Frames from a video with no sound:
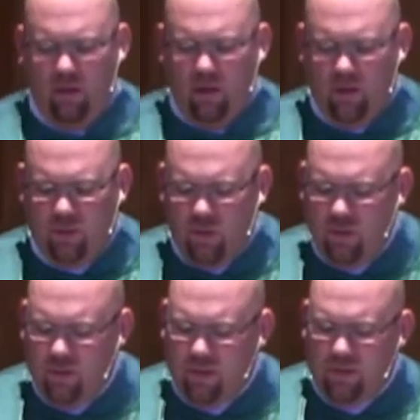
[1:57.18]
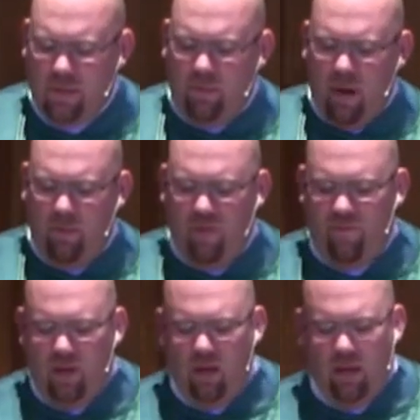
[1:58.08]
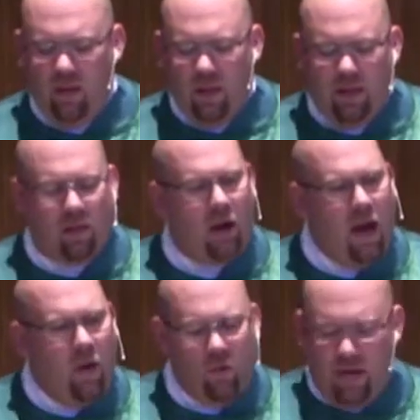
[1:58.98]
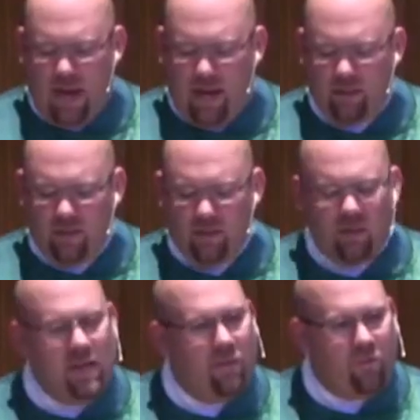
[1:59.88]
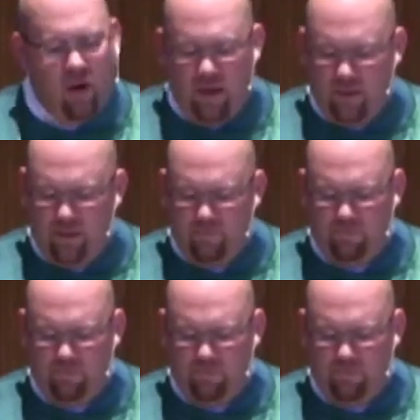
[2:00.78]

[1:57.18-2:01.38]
Students that may be feeling like they're outcasts or need a friend.